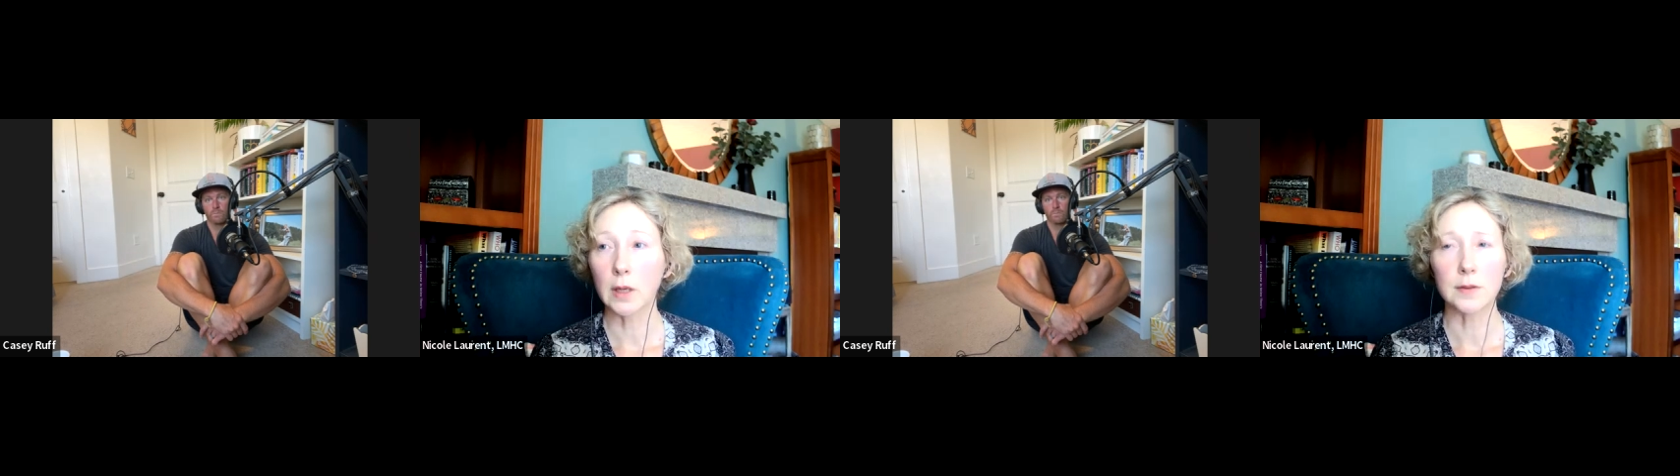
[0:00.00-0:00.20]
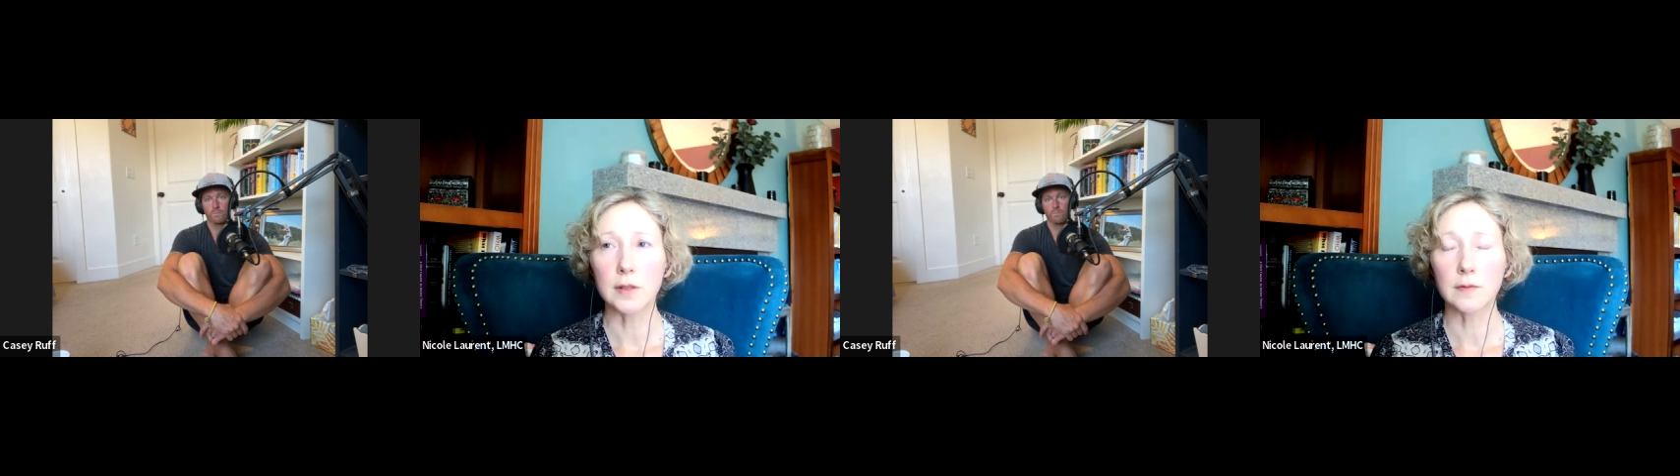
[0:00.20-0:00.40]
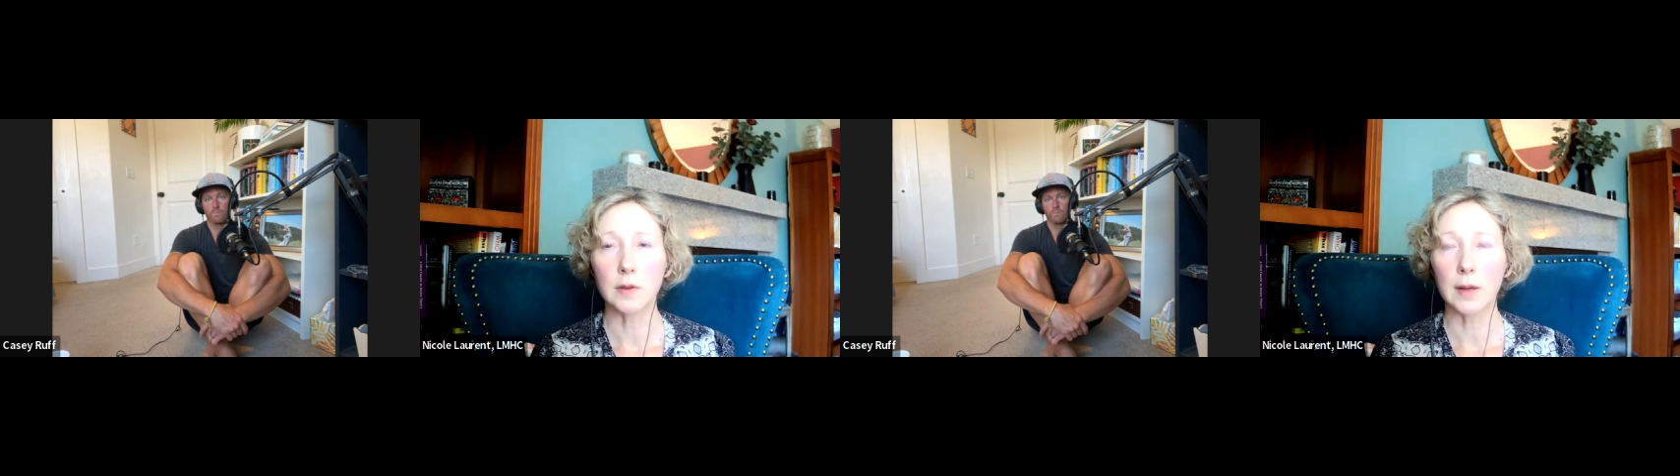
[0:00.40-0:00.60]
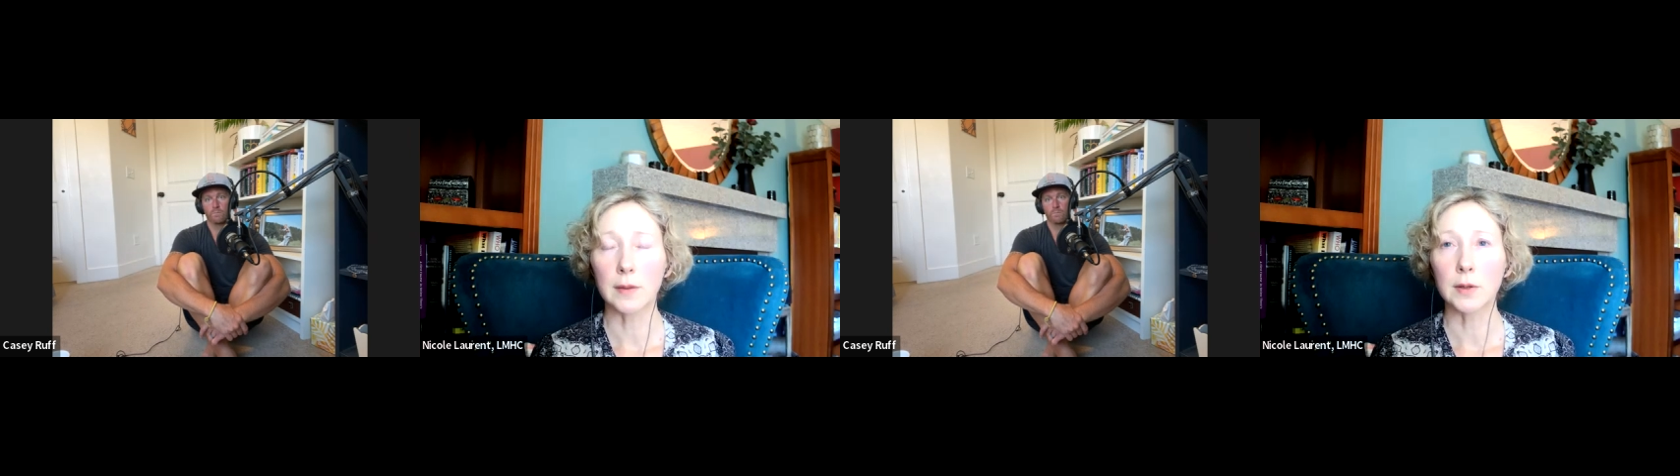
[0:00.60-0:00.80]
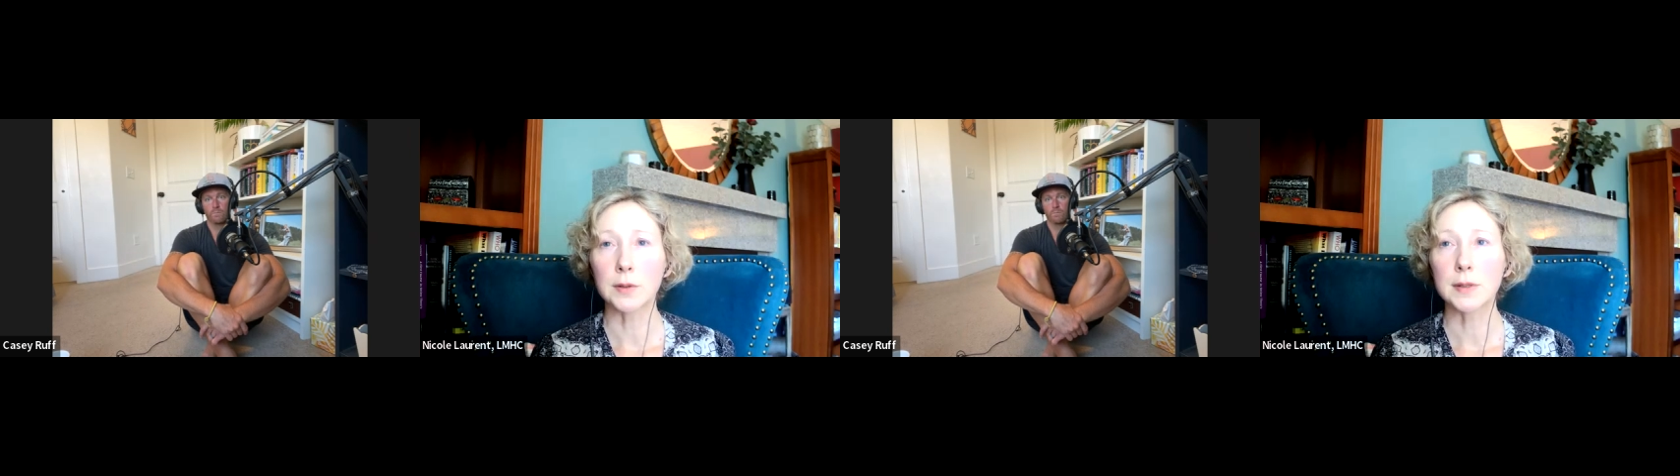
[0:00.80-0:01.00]
and there's a few
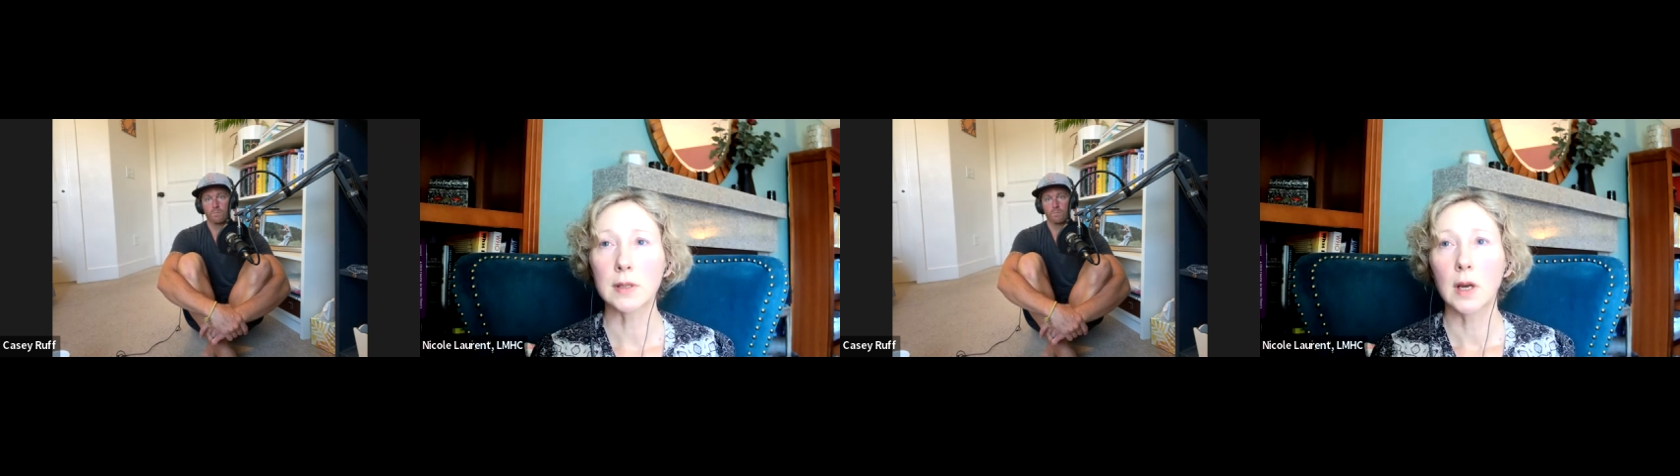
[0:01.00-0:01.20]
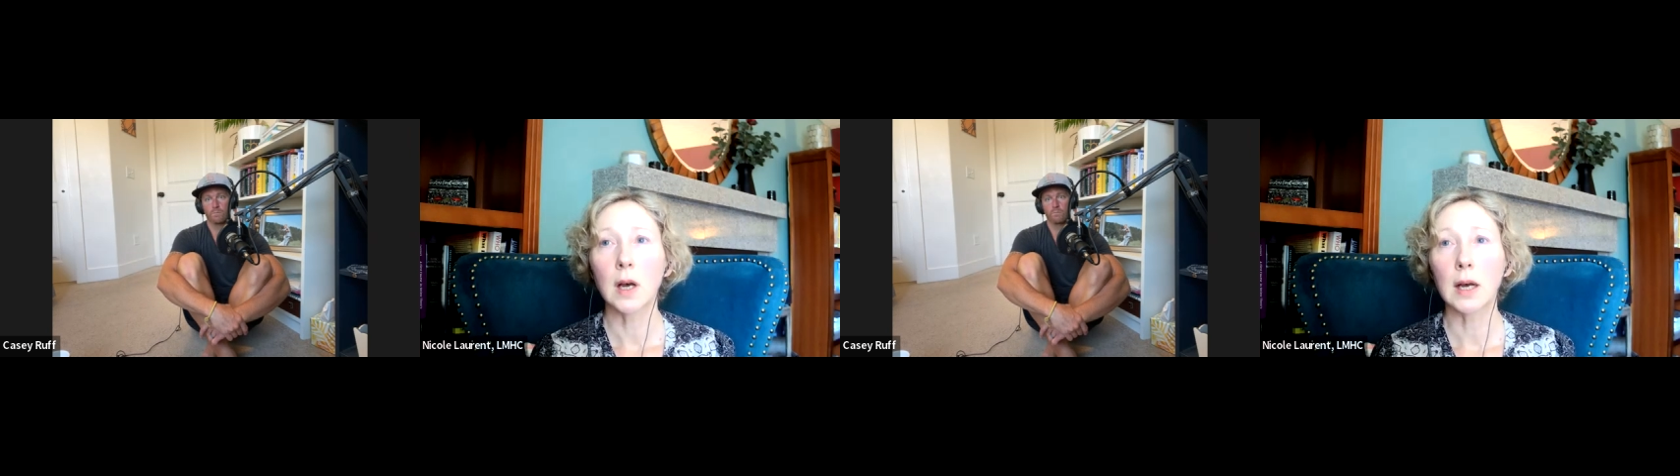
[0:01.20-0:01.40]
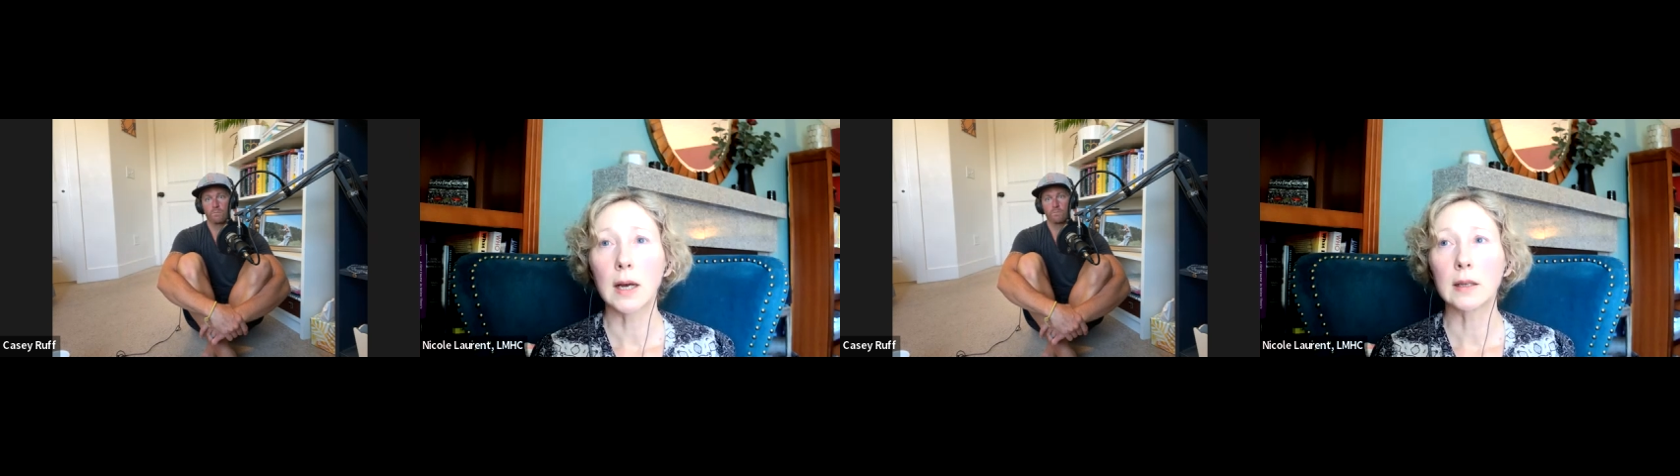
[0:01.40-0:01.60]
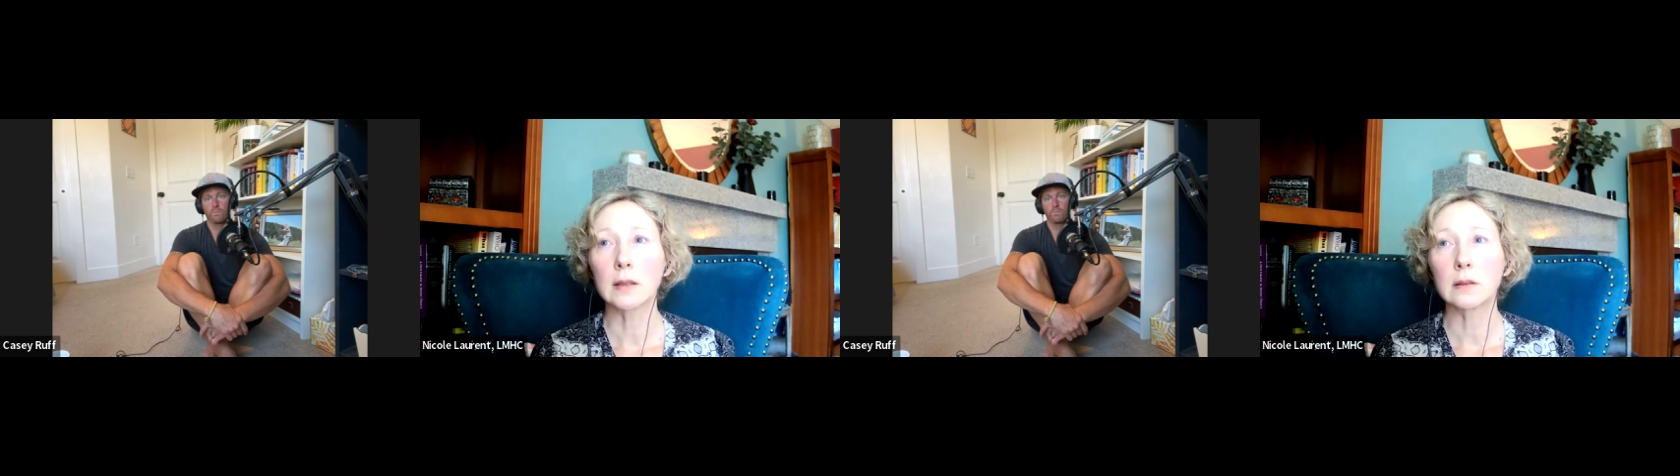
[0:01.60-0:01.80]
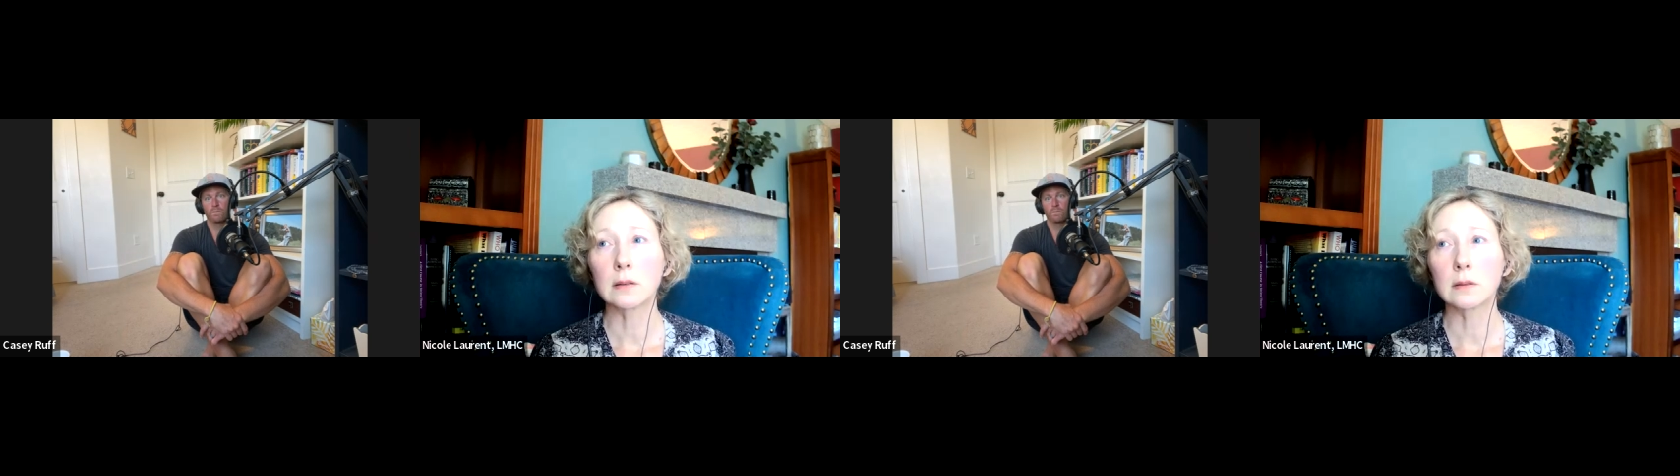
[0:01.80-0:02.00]
others. Uh,